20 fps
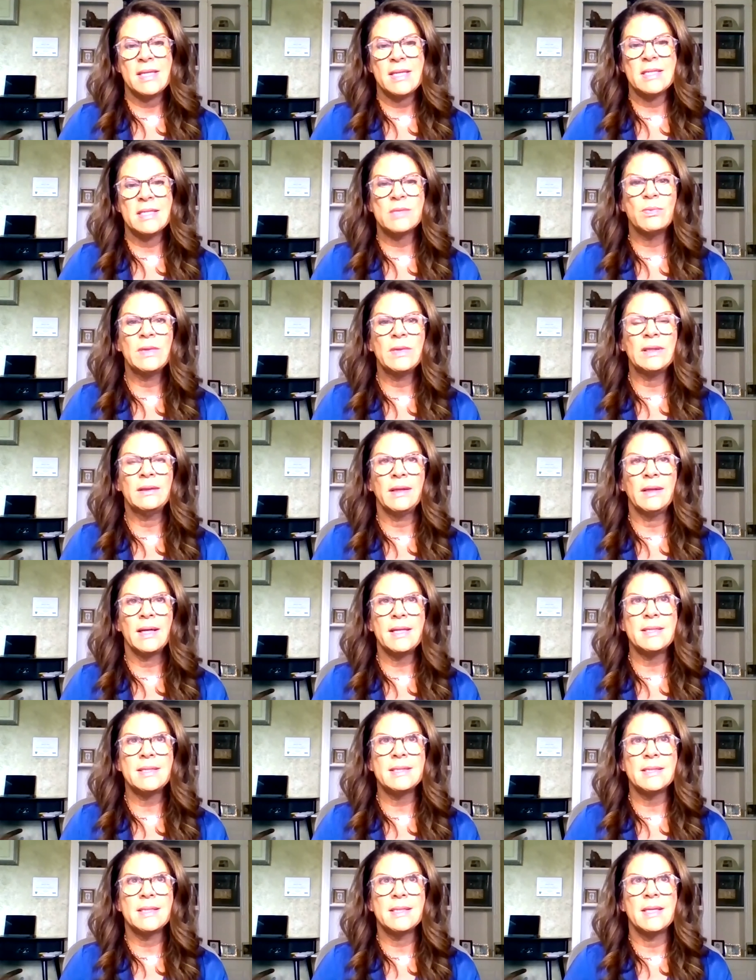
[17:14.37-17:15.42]
is we like
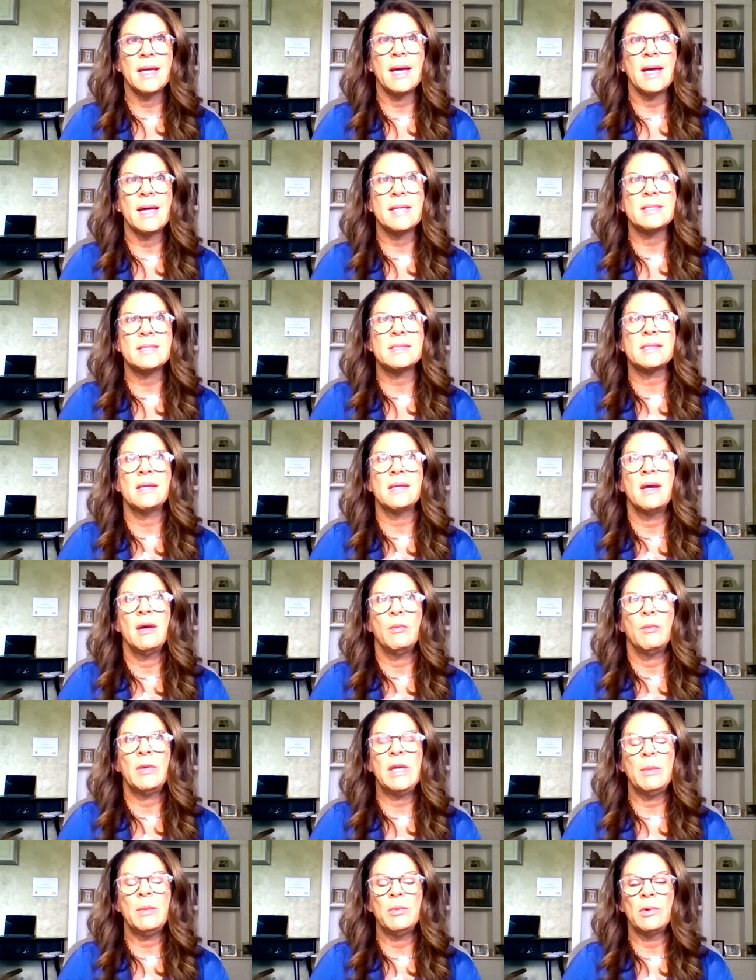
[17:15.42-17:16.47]
to get
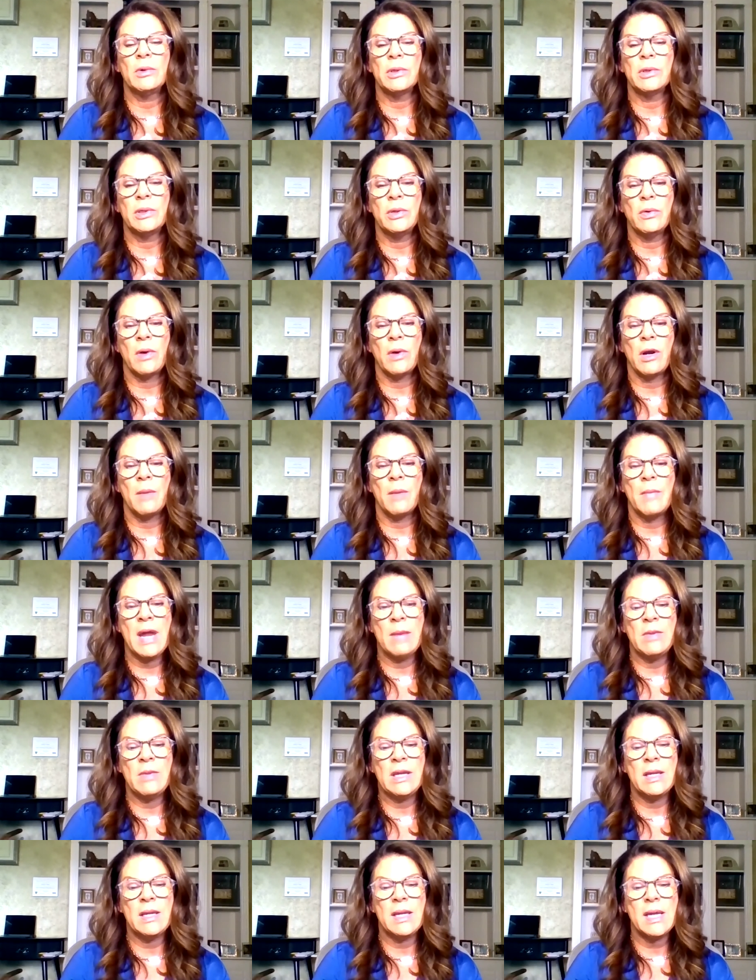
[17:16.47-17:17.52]
people who are
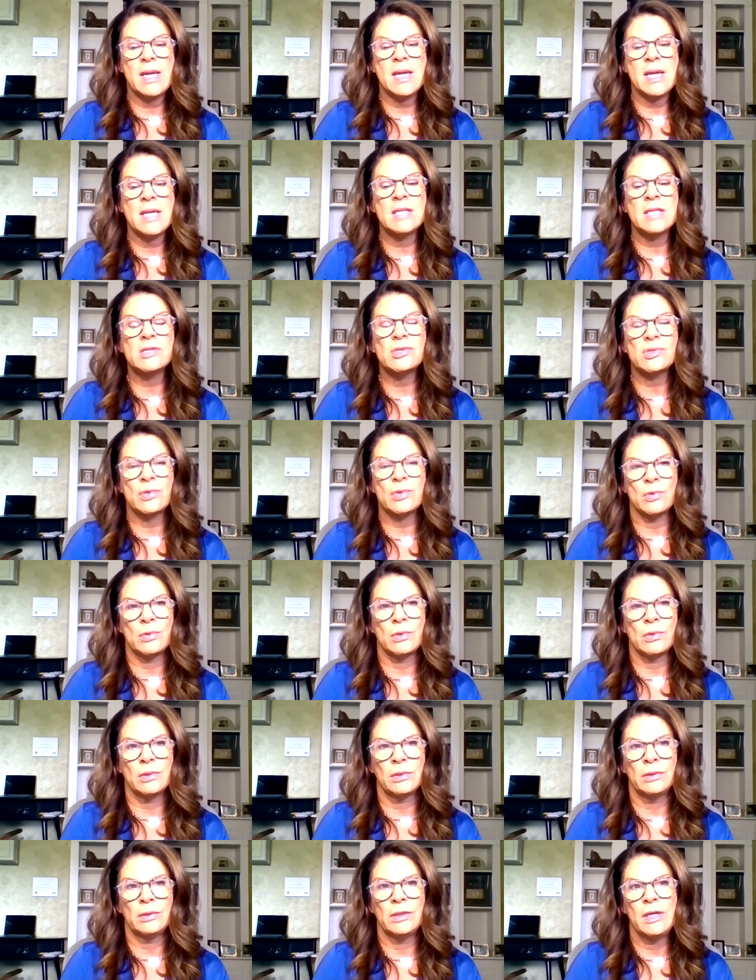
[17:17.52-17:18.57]
maybe in
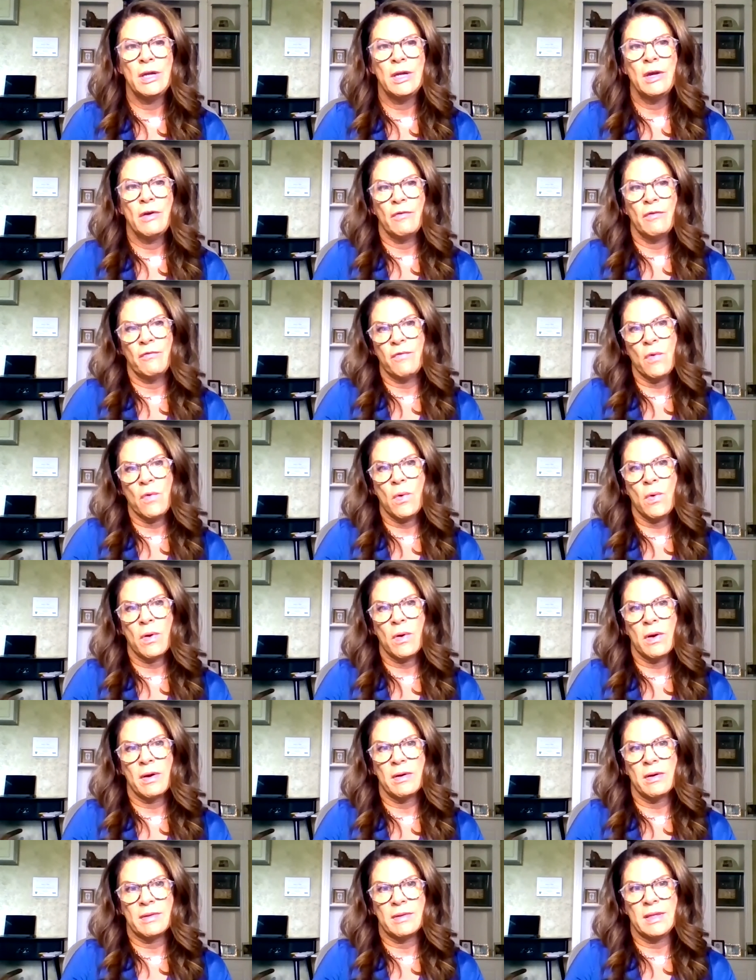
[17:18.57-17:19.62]
school
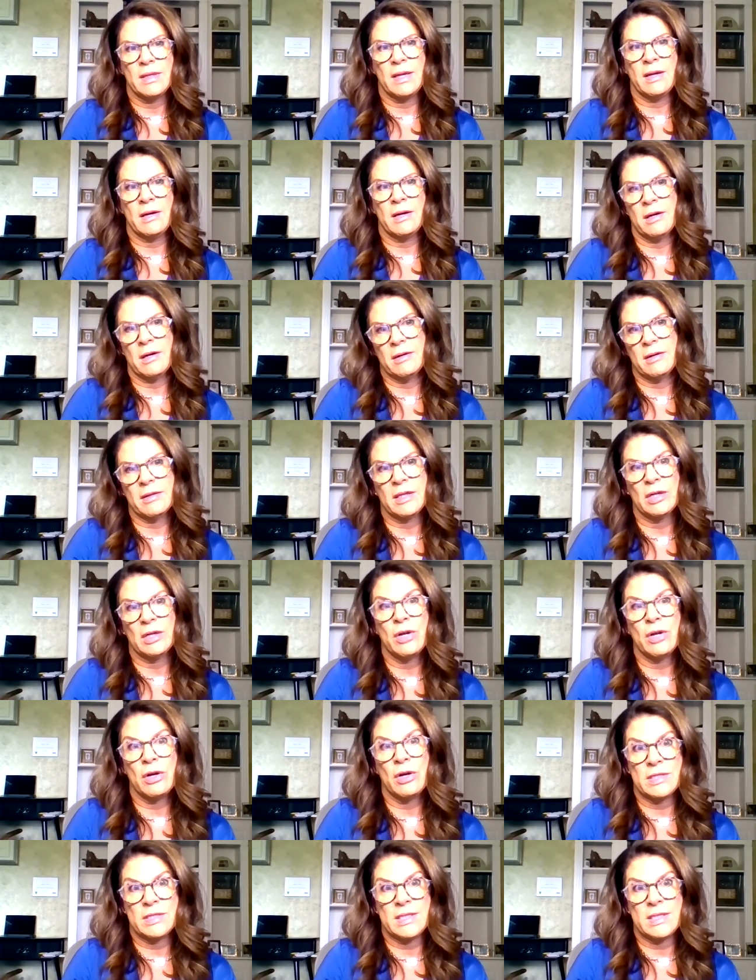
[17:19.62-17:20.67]
for their their
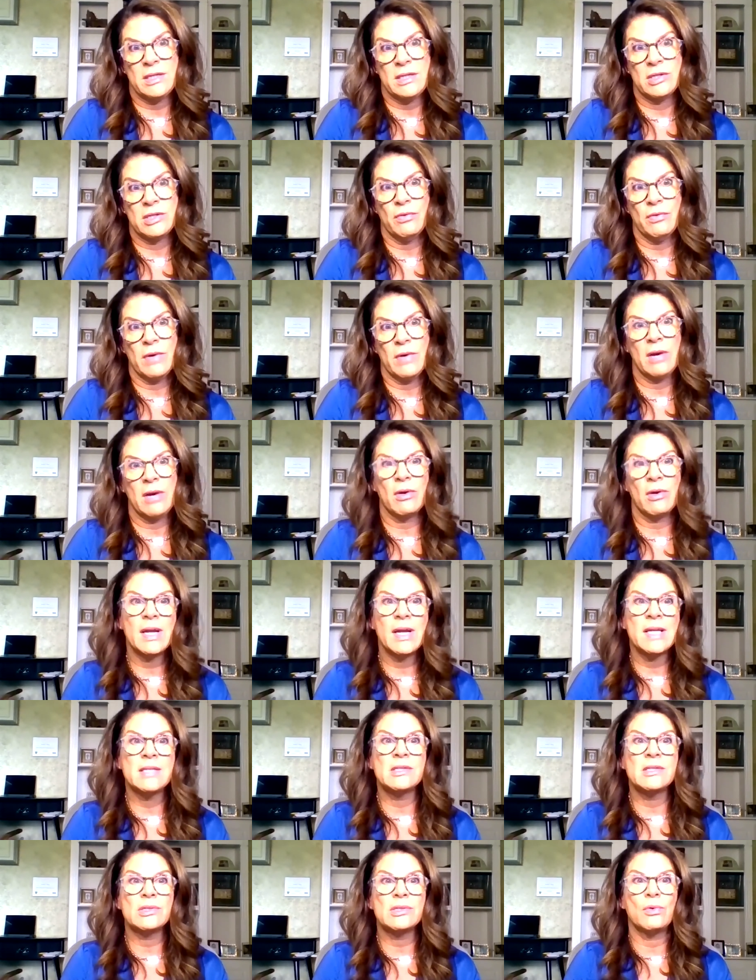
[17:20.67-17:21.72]
nursing degree or
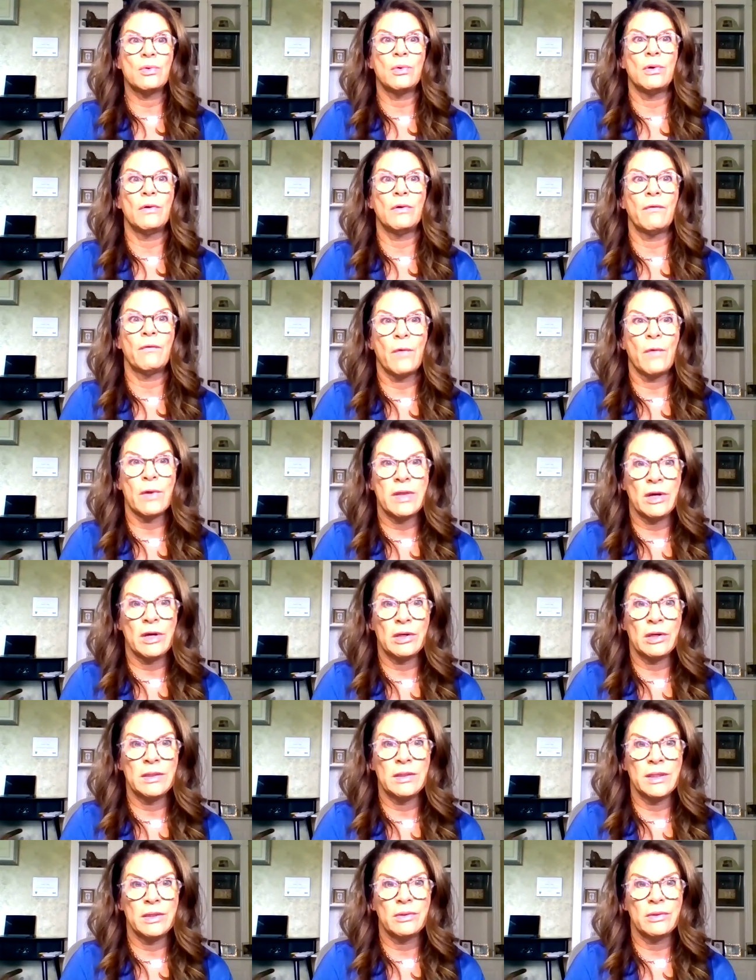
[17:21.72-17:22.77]
in school for their
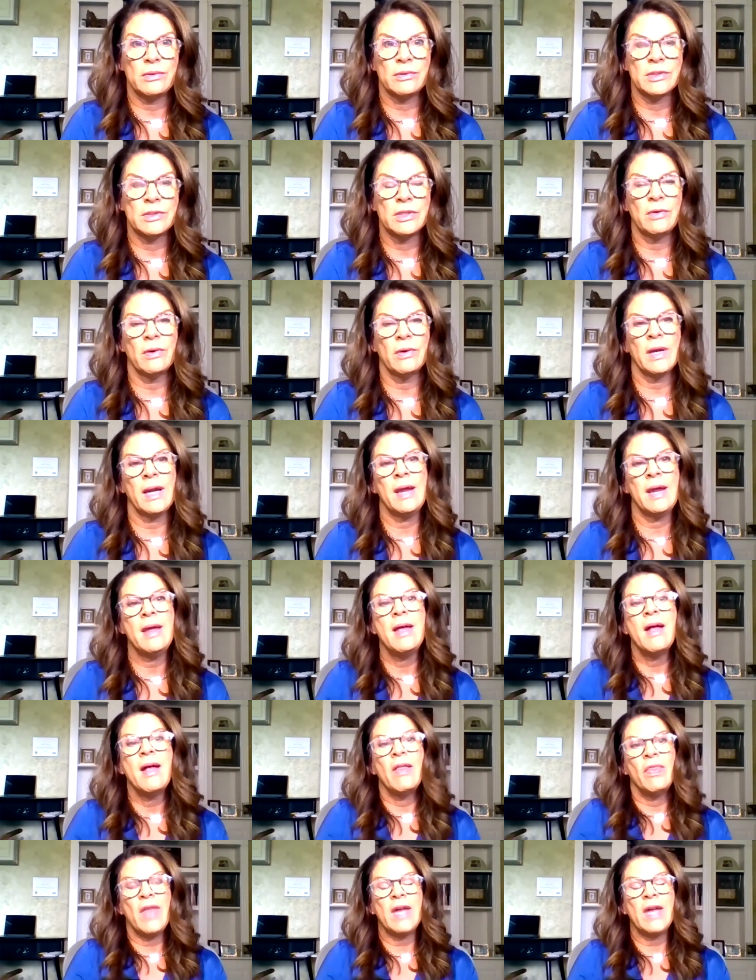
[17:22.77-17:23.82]
clinical degree
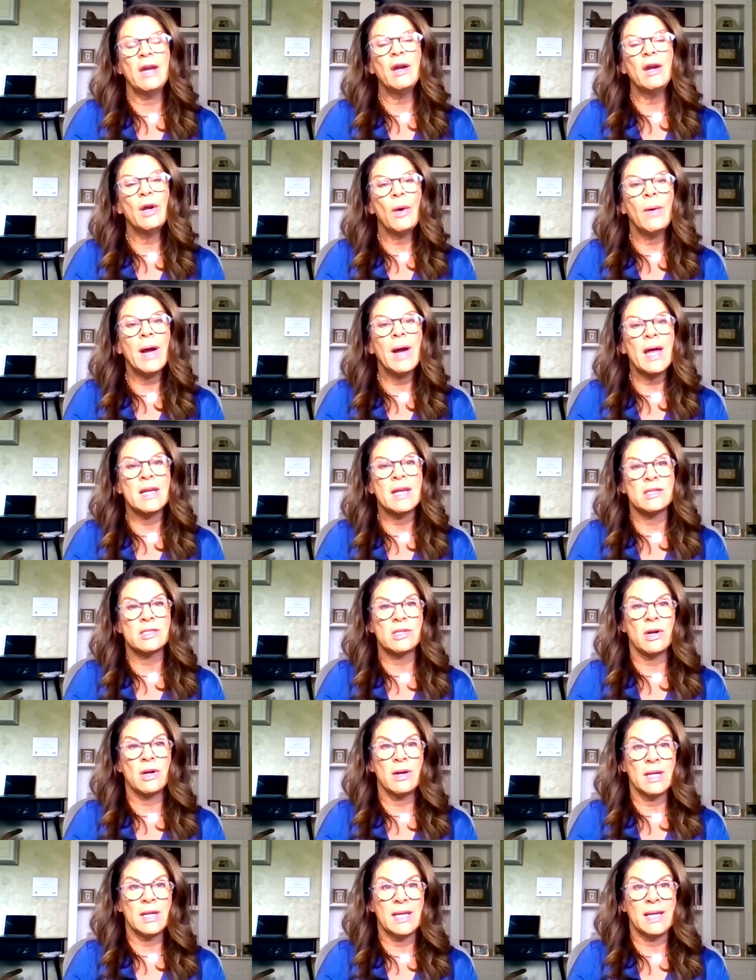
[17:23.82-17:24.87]
they can go ahead and
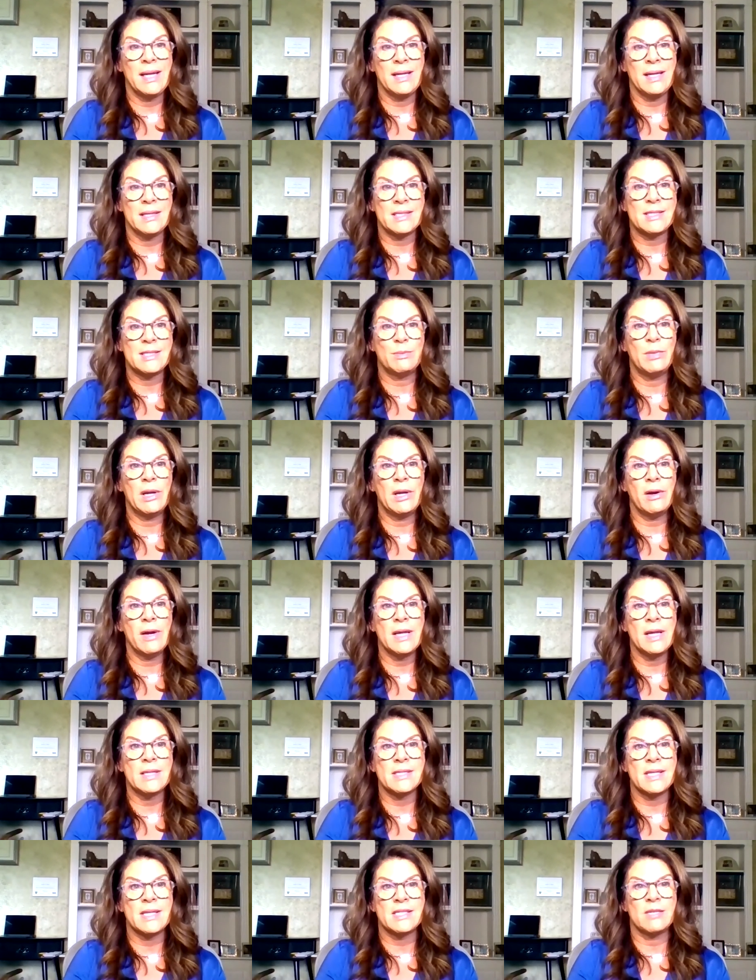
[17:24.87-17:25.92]
start getting
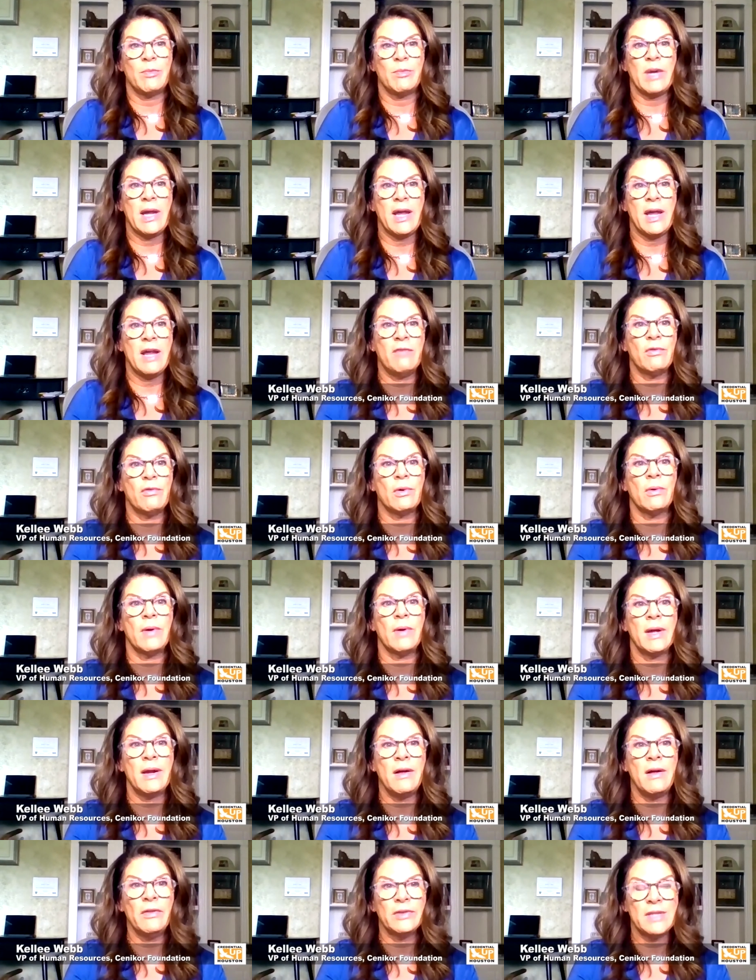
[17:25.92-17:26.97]
experience as a behavioral
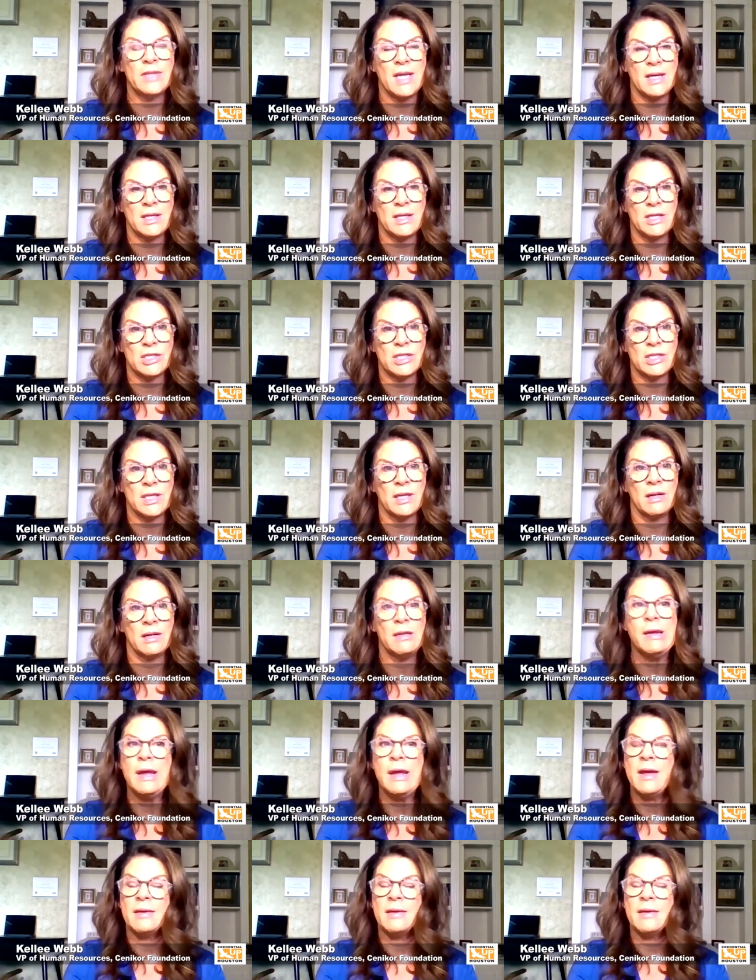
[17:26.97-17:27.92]
health technician.